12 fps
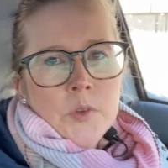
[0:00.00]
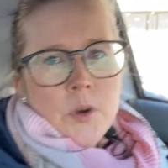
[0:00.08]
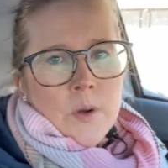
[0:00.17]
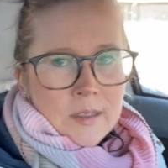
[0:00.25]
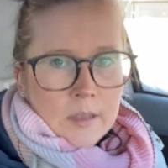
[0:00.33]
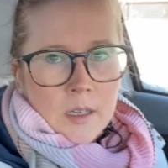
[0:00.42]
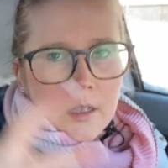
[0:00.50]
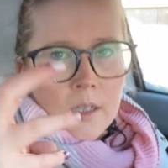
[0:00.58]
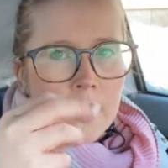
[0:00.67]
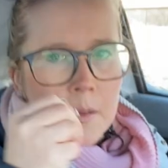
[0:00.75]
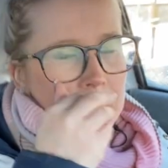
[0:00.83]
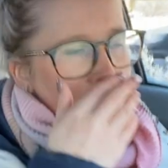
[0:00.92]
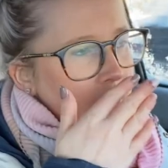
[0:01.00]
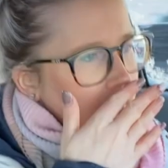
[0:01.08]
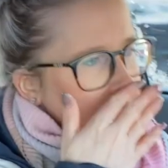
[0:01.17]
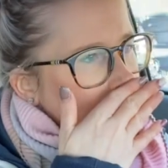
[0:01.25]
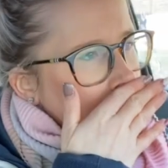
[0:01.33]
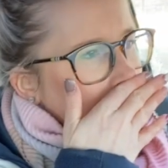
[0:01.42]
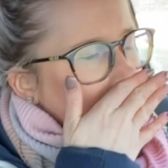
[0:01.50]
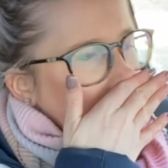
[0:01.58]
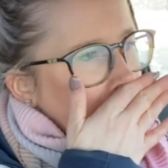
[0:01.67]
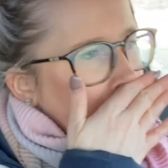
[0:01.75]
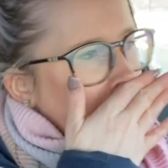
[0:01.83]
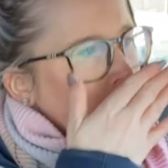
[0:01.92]
So it's a little bit jacked up,
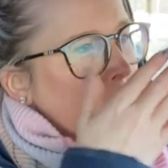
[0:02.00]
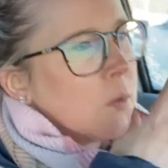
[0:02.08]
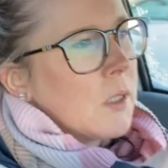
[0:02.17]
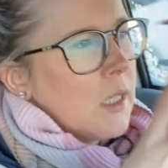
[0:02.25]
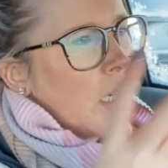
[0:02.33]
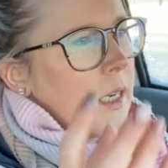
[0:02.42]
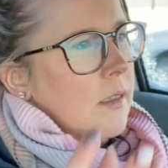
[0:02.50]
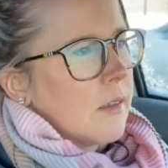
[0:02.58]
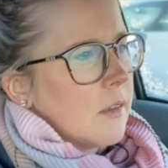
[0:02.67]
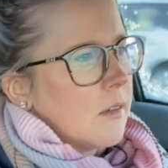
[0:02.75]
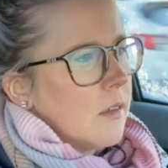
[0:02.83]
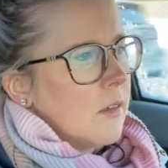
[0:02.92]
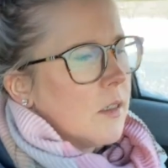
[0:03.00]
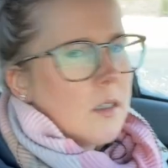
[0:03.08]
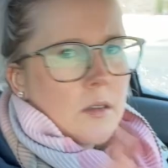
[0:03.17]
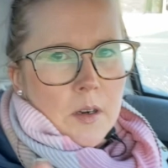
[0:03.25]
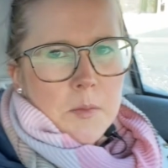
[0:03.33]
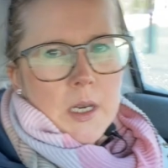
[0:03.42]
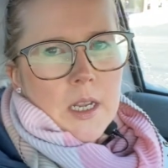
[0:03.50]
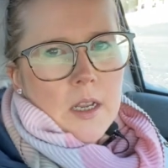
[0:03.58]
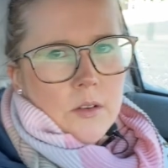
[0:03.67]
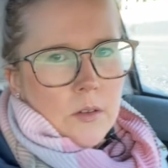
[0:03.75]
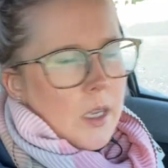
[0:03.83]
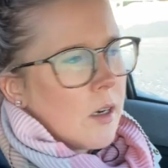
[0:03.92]
has a really nice exterior I'm going to
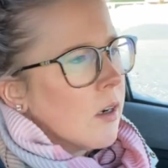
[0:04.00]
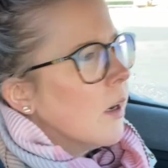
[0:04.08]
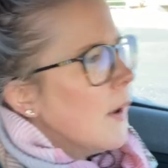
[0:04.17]
get to later.